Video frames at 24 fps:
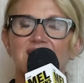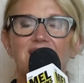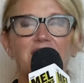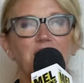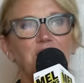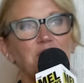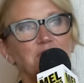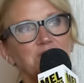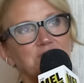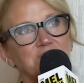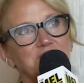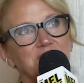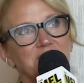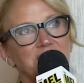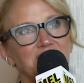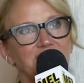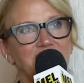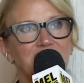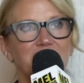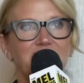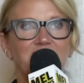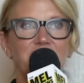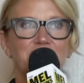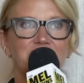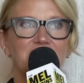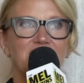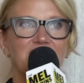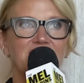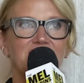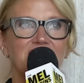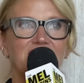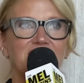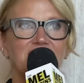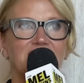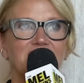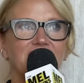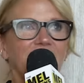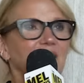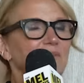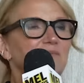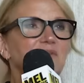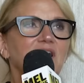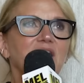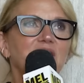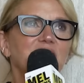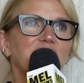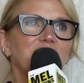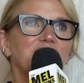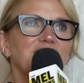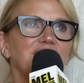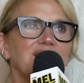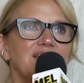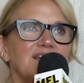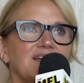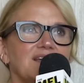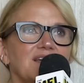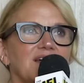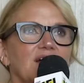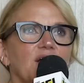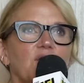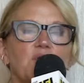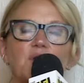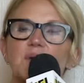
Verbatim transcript: Oh, you know, I'm not thinking,